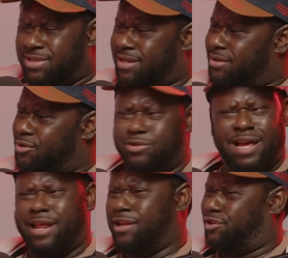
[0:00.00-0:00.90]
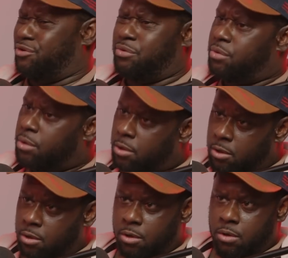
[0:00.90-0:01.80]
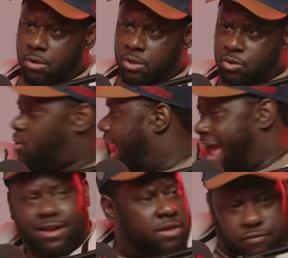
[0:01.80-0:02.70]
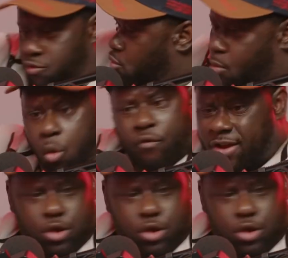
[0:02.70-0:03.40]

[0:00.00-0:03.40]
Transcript: that?" "You that ain't you." You active, you moving,